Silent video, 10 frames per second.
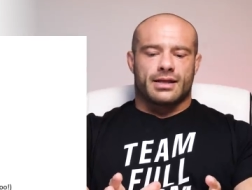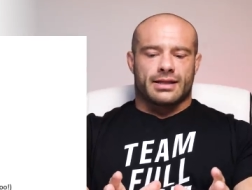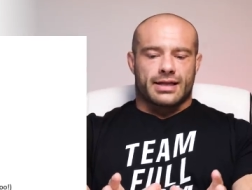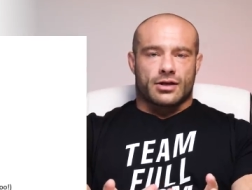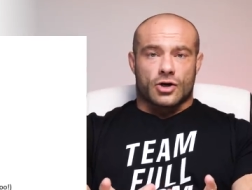
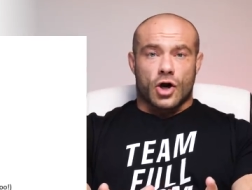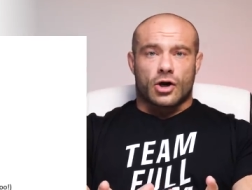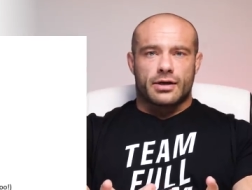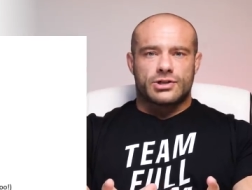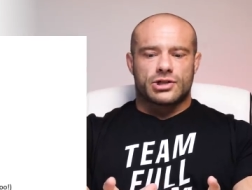Like a
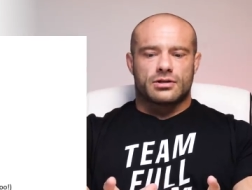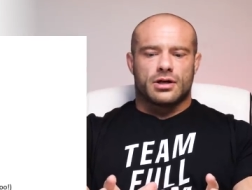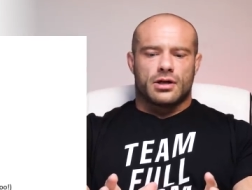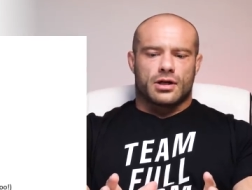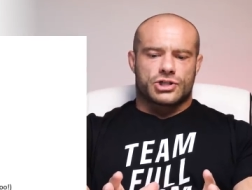car
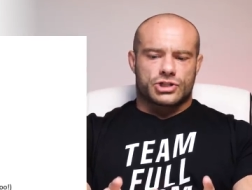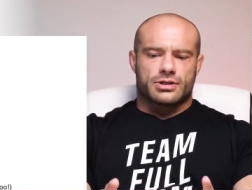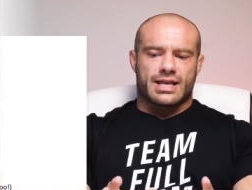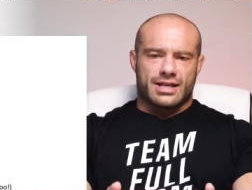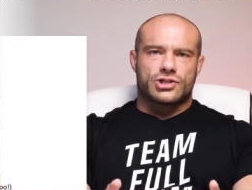engine, a
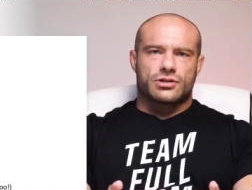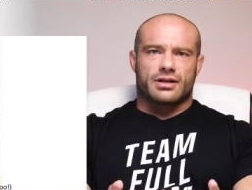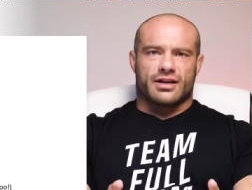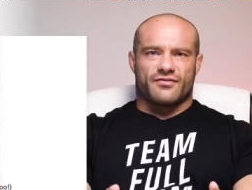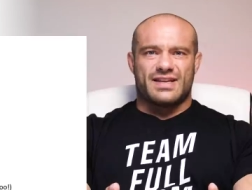certain engine,
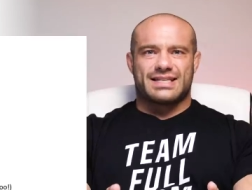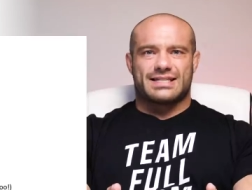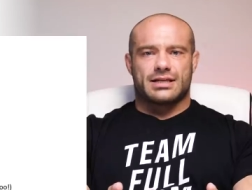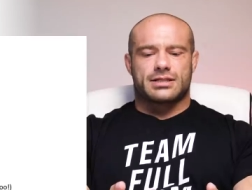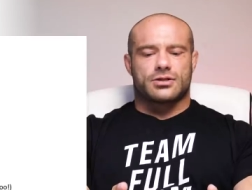like a
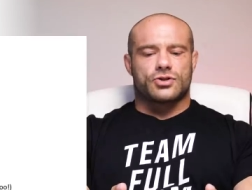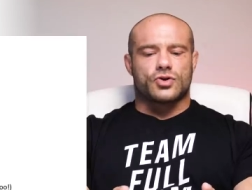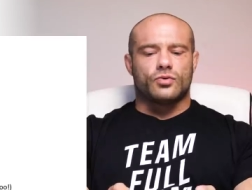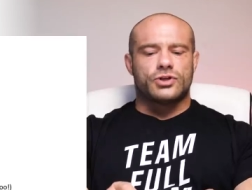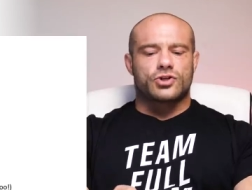V6, there's
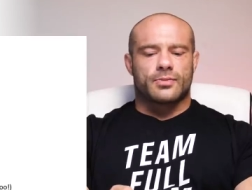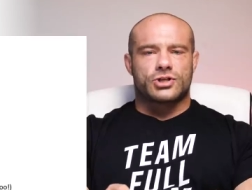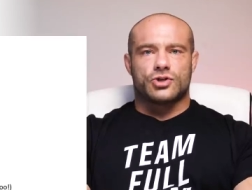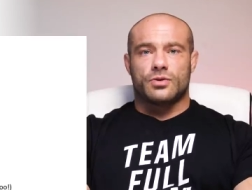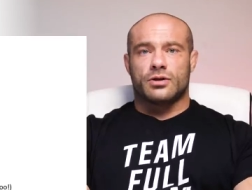only so
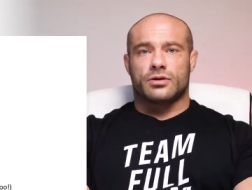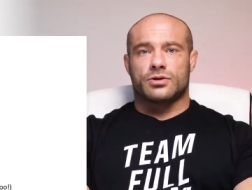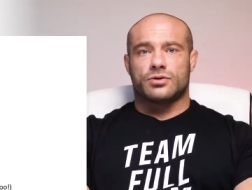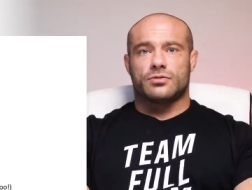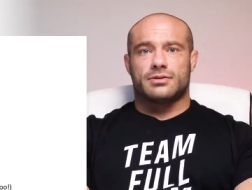much tuning you can
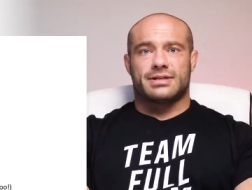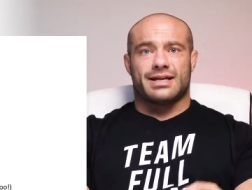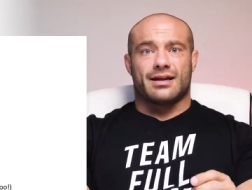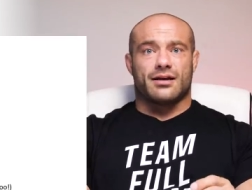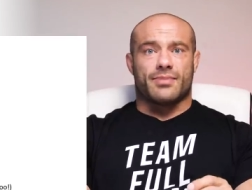do to
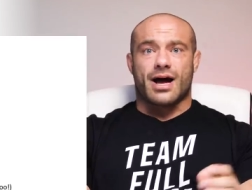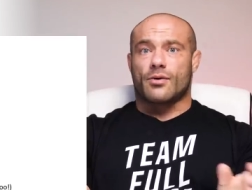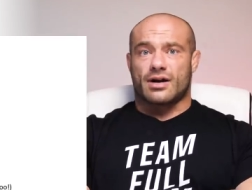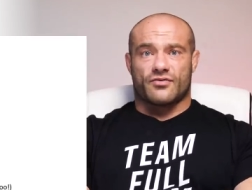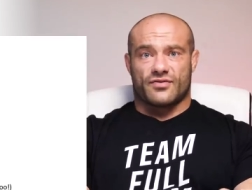get
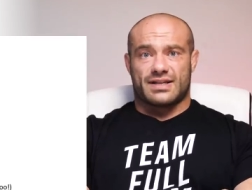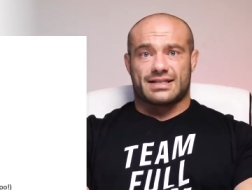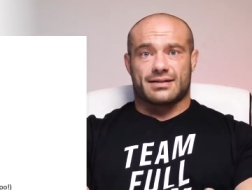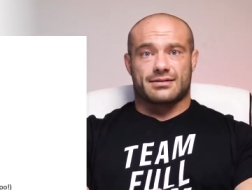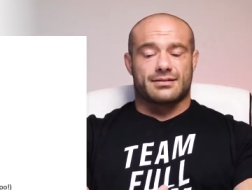power out of a
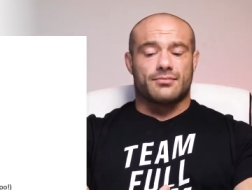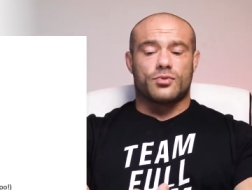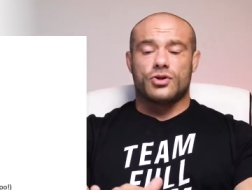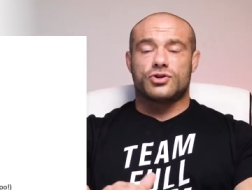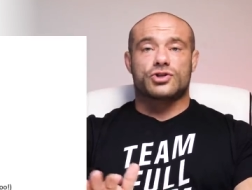V6. At some
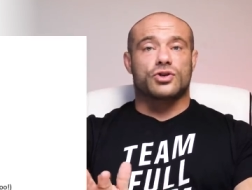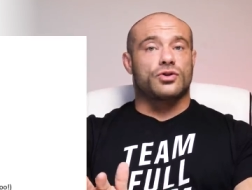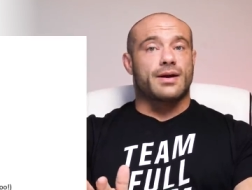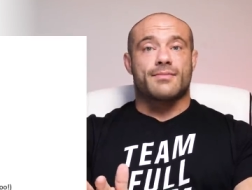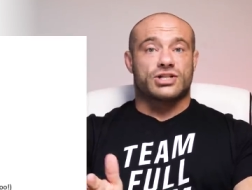point, you just
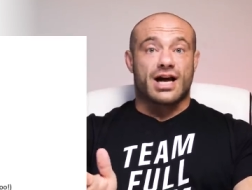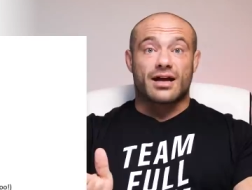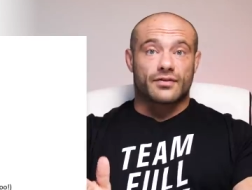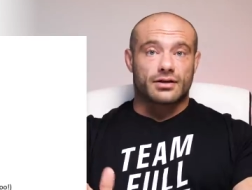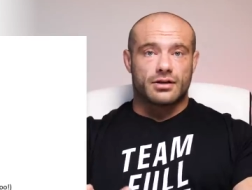don't get much
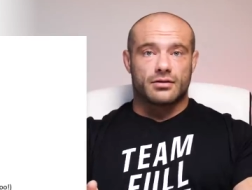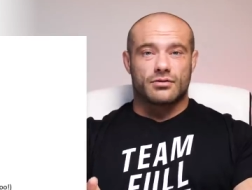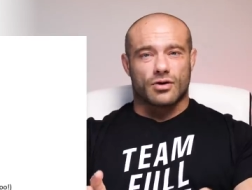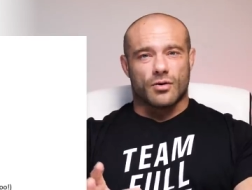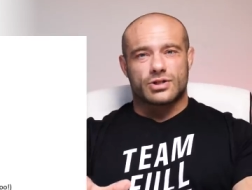out of it. Now, you
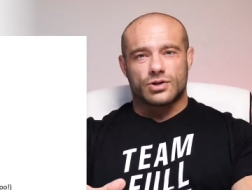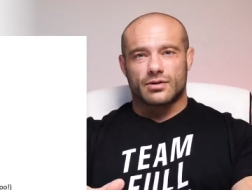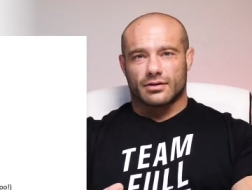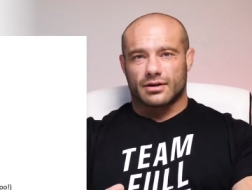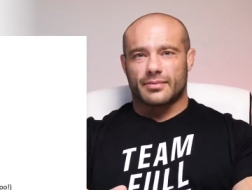can always
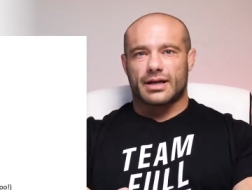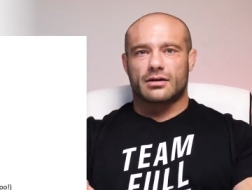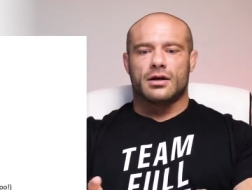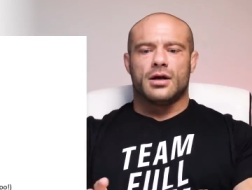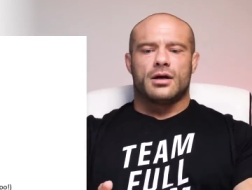tune it a little
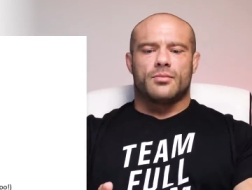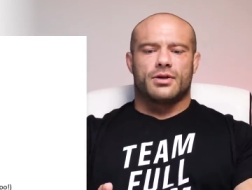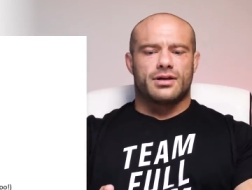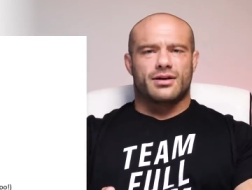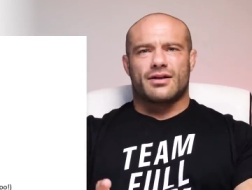better,
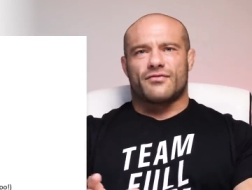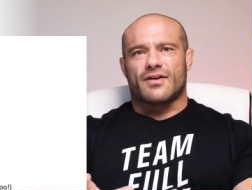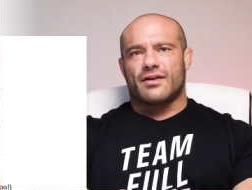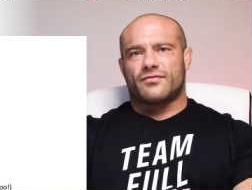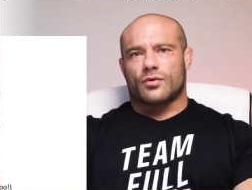but then you're getting
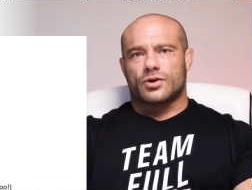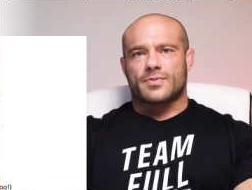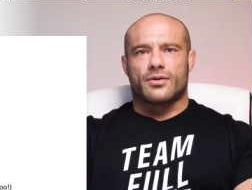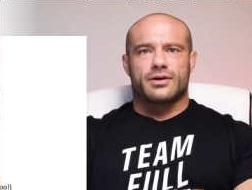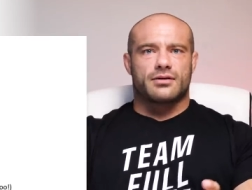five
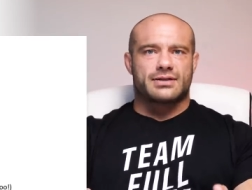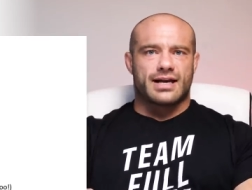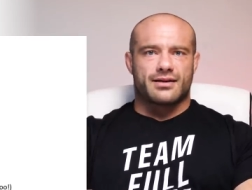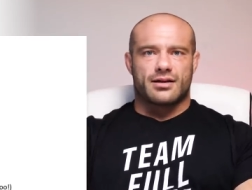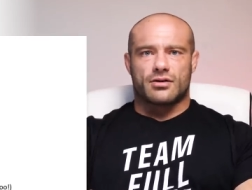horsepower here,
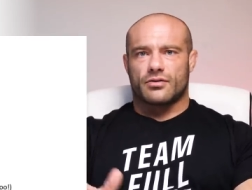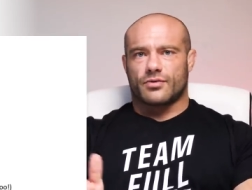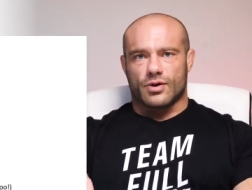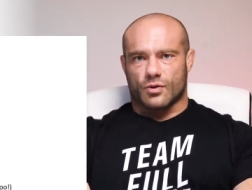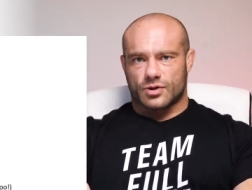10 here,
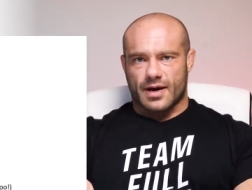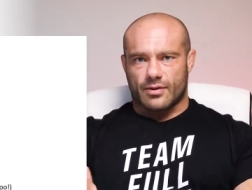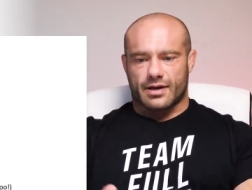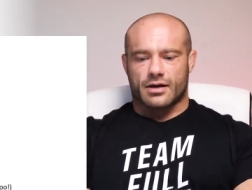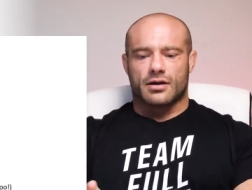three
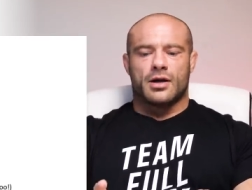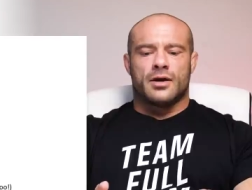horsepower there.